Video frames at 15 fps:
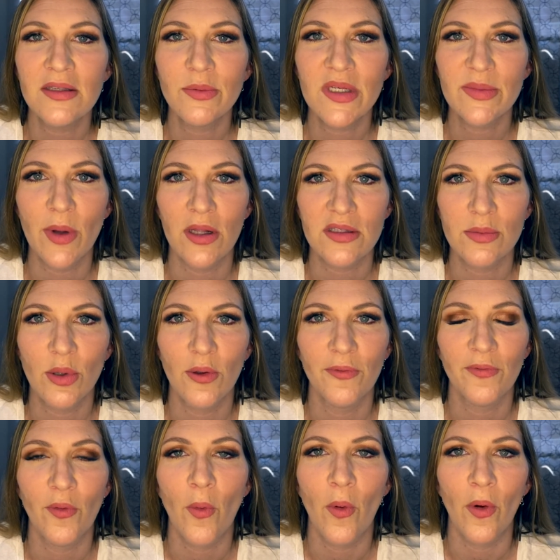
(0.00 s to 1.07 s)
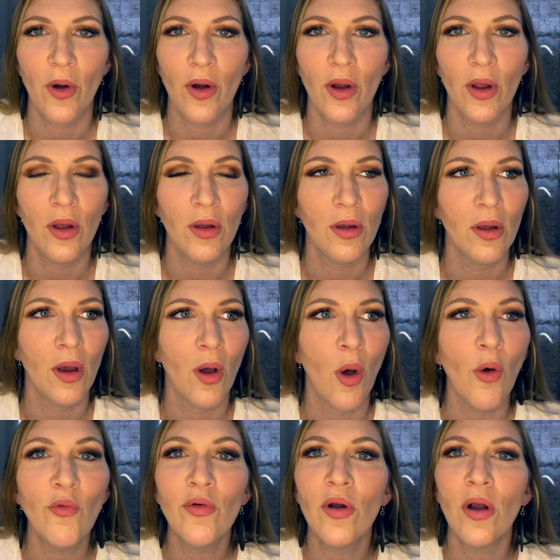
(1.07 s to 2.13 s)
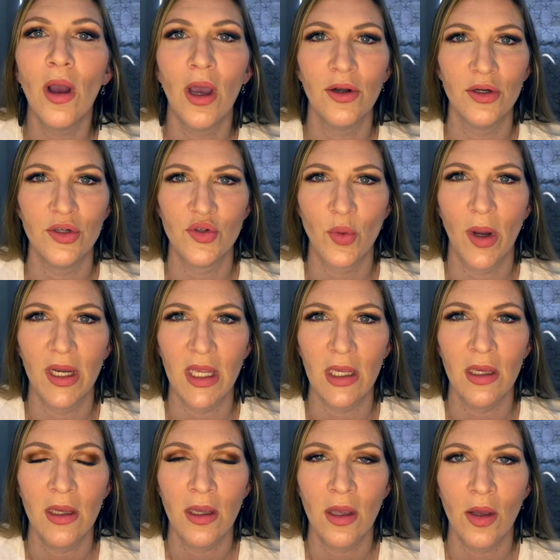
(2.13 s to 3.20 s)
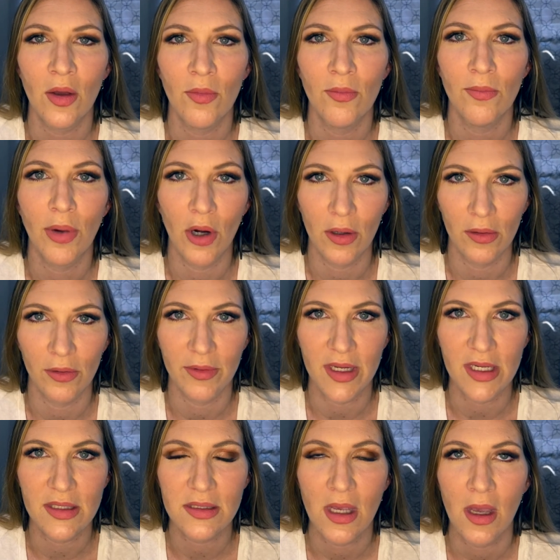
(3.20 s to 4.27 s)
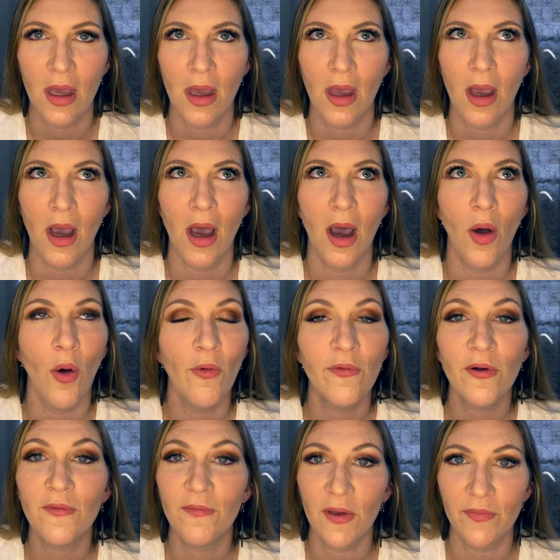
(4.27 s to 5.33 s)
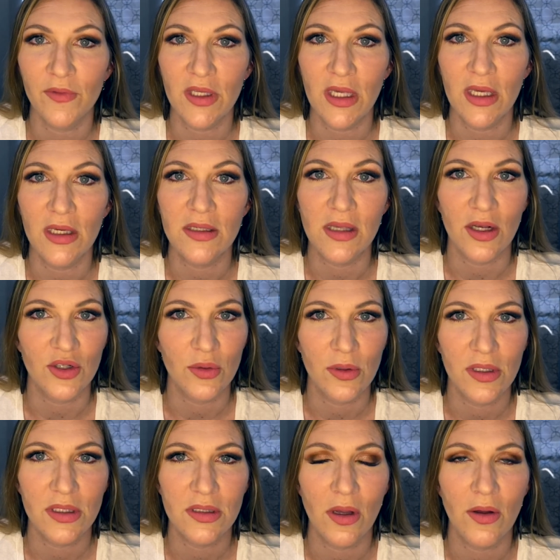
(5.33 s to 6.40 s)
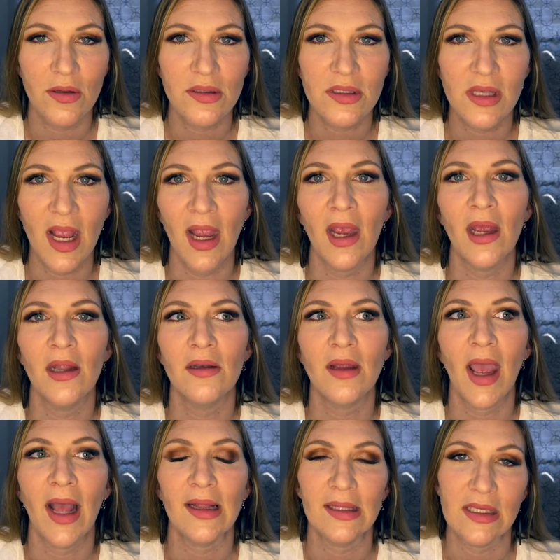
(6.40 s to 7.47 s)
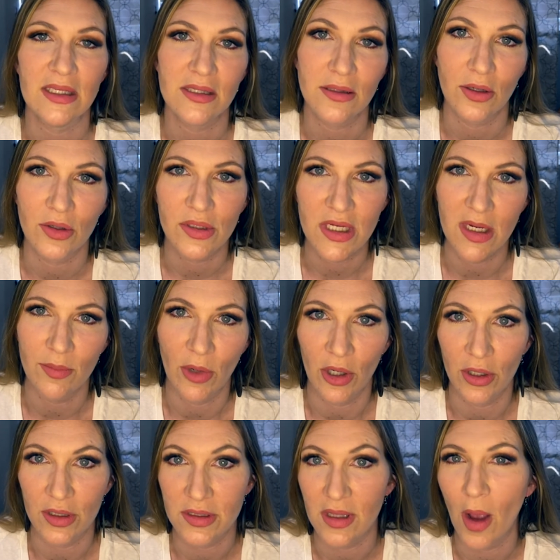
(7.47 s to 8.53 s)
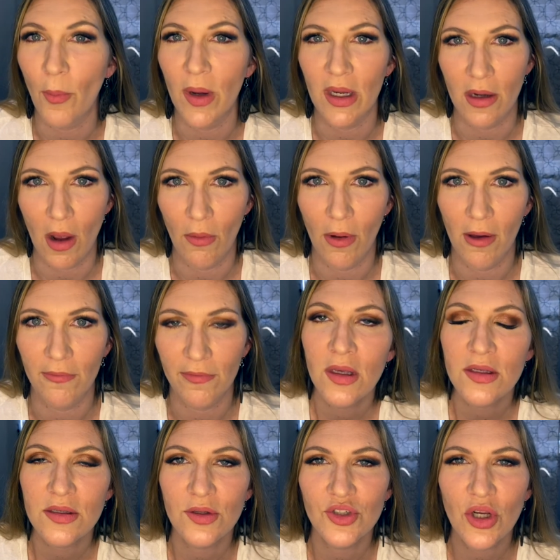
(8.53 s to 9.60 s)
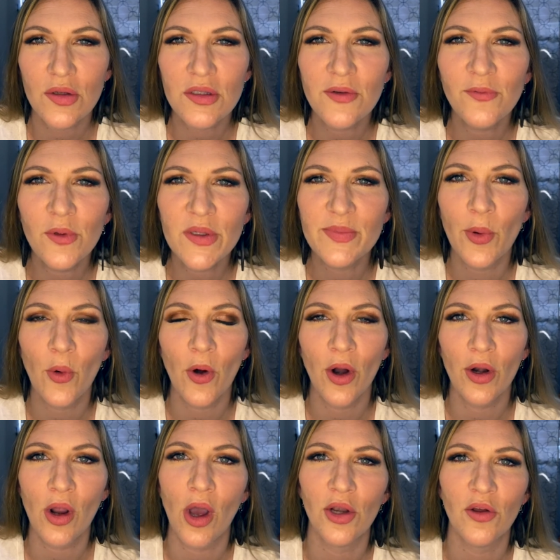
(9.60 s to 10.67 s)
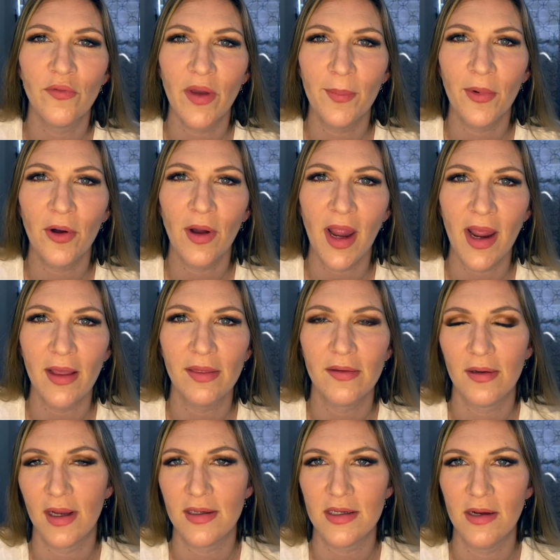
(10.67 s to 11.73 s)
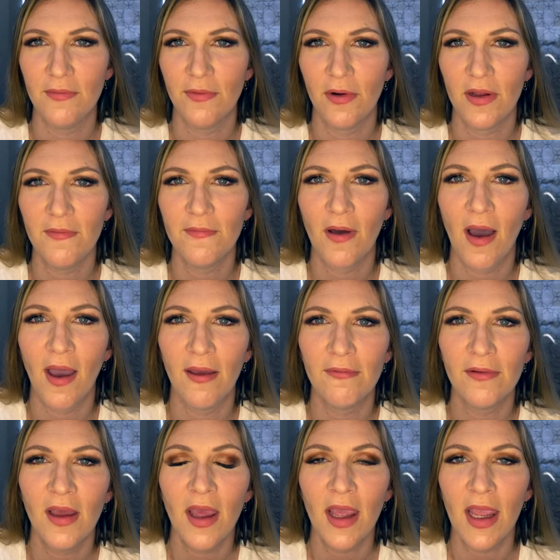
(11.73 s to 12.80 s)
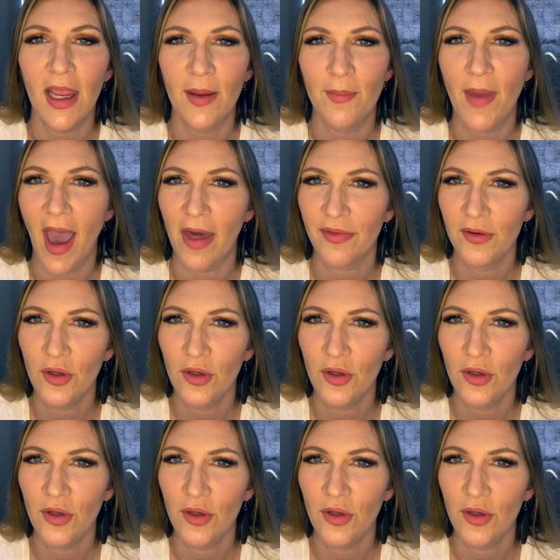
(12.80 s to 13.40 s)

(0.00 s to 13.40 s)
responsible for over 120 burglaries, over 50 sexual assaults, and at least 13 murders that we know of. So Joseph was born on November 8th, 1945 in Bath, New